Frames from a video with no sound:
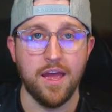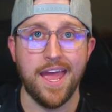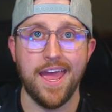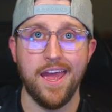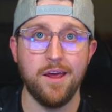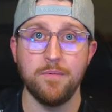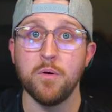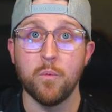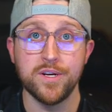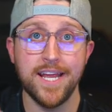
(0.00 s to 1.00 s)

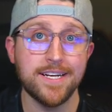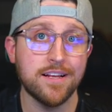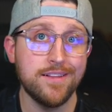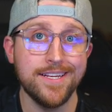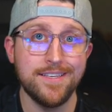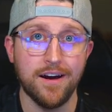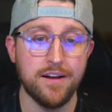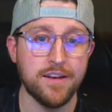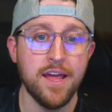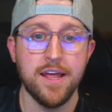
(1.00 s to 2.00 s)
And we're technically
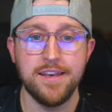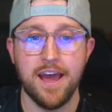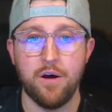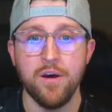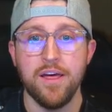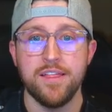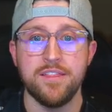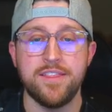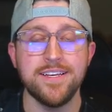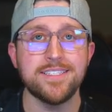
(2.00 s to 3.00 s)
done. Now,
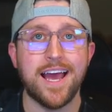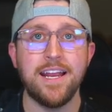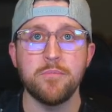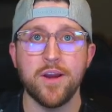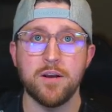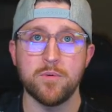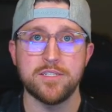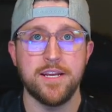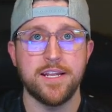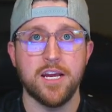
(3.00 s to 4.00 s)
this item granter we're
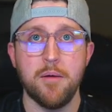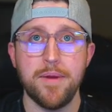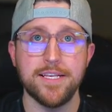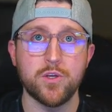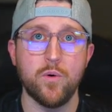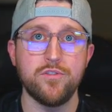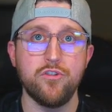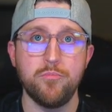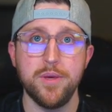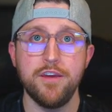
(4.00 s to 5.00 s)
setting up is going
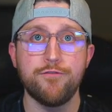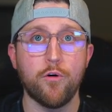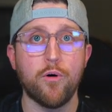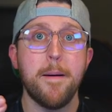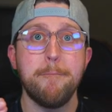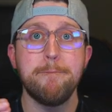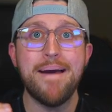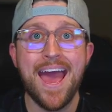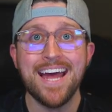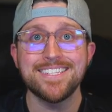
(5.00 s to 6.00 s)
to be for
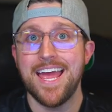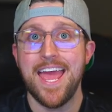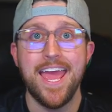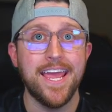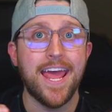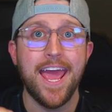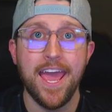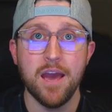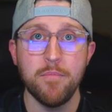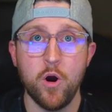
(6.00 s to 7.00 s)
mats and
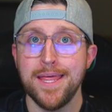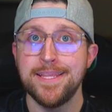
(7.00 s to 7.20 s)
ammo.